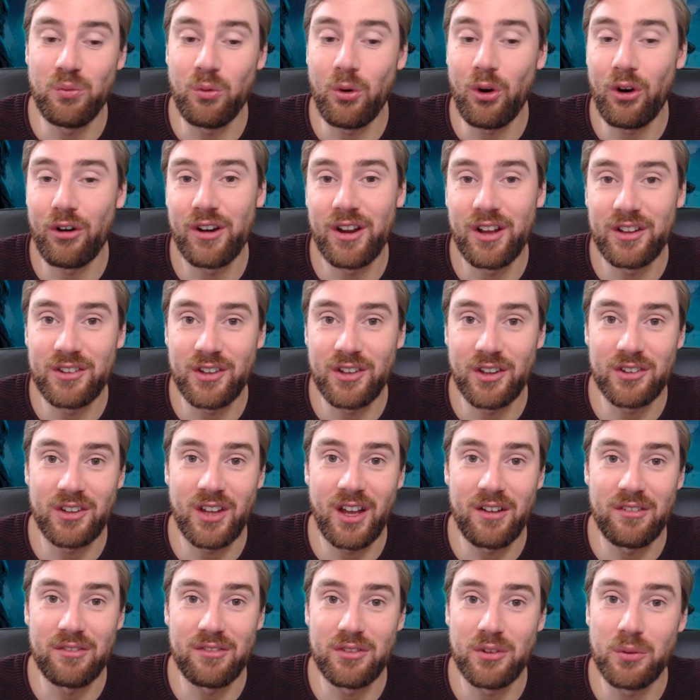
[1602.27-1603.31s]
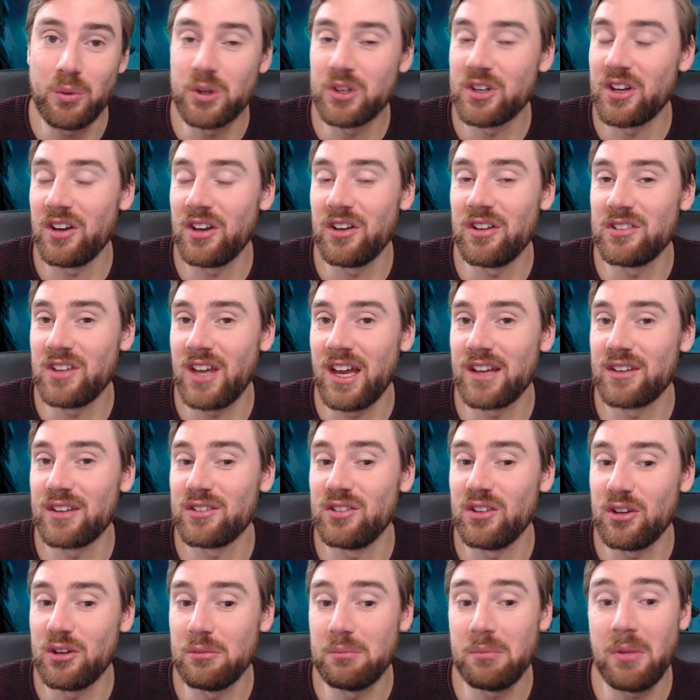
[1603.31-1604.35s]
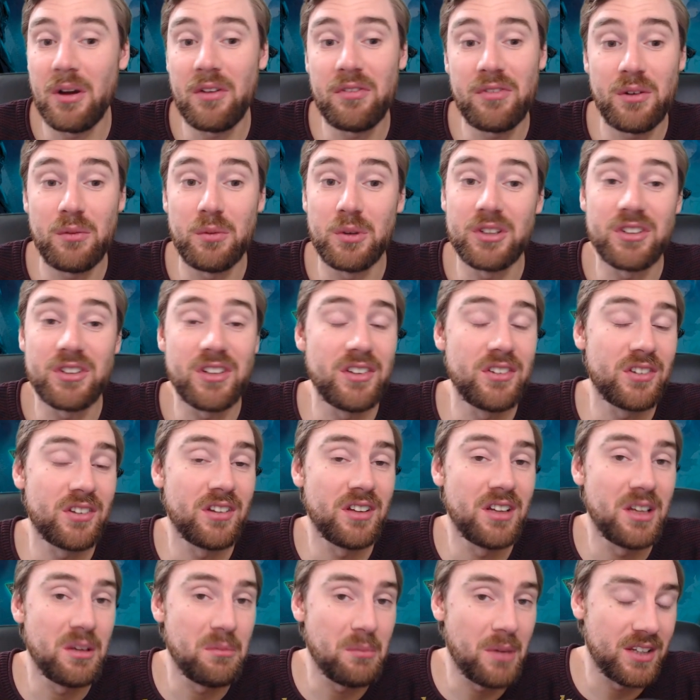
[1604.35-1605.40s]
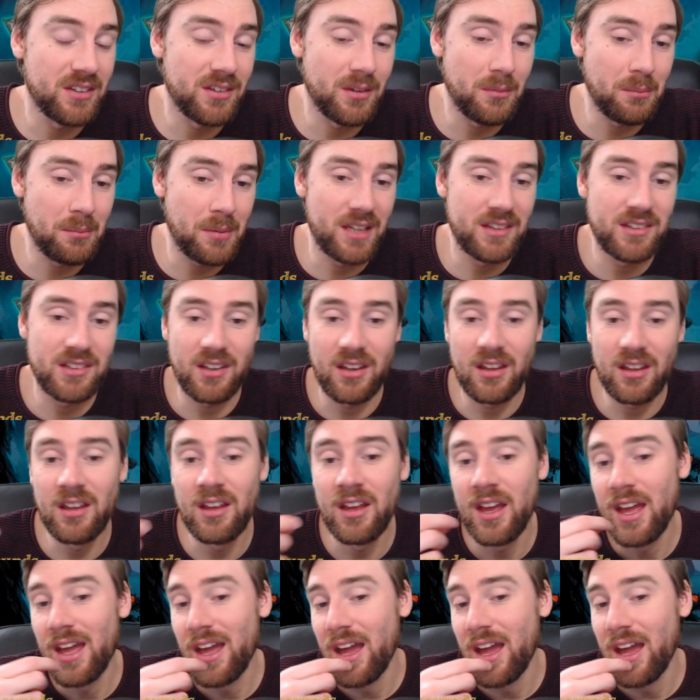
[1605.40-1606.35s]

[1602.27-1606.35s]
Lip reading: Warrior does have the Woodcutter's Axe that could buff it, which instantly makes it better.